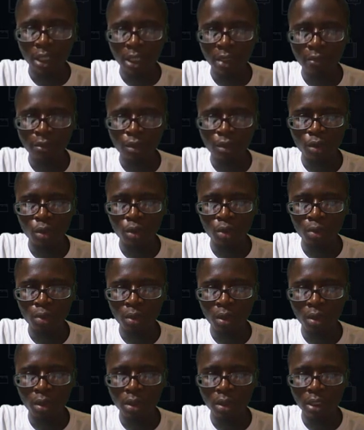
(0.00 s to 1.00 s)
If 2
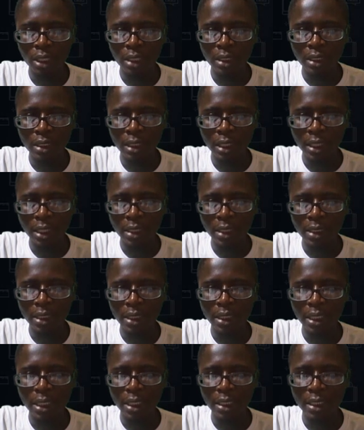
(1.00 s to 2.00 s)
balls are
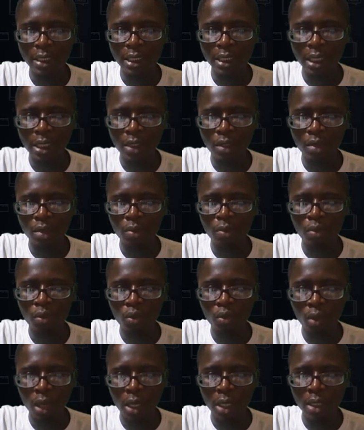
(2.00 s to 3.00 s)
selected at random,
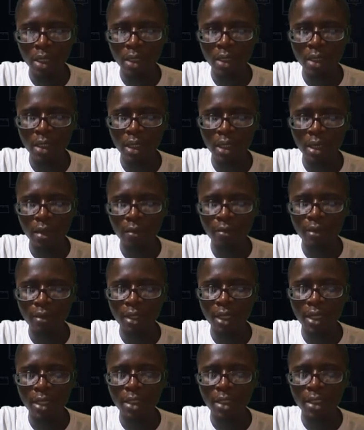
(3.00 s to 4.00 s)
one
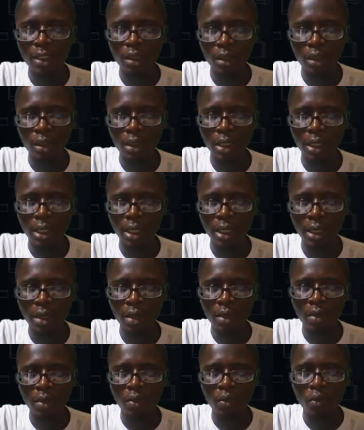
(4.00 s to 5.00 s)
after the other,
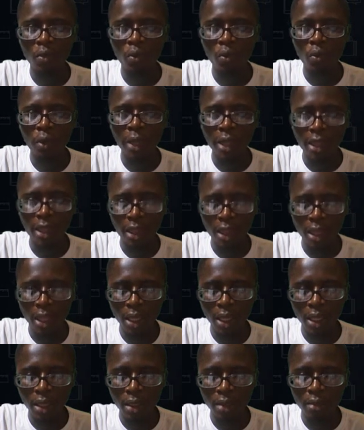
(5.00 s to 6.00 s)
with
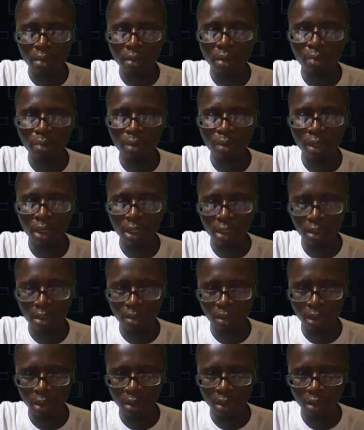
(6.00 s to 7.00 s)

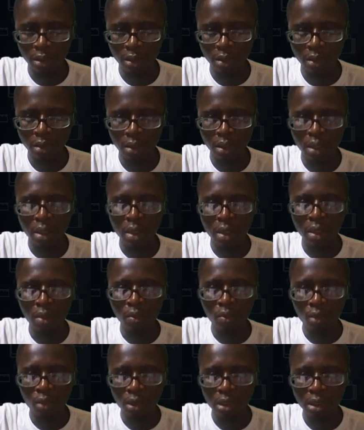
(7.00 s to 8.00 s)
replacements,
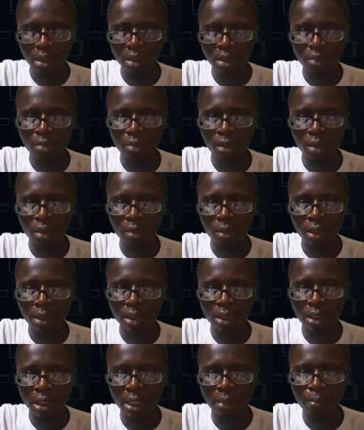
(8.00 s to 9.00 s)
what is the
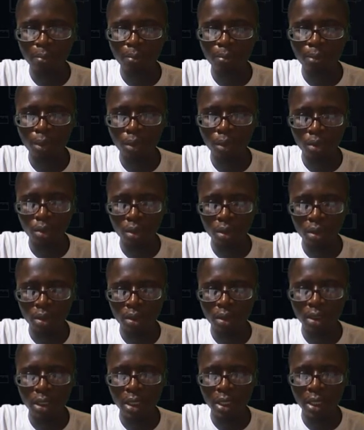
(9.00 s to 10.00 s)
probability that
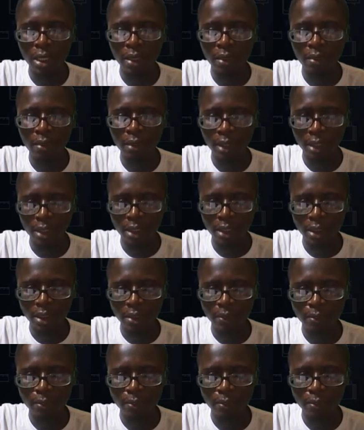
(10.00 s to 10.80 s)
both are red?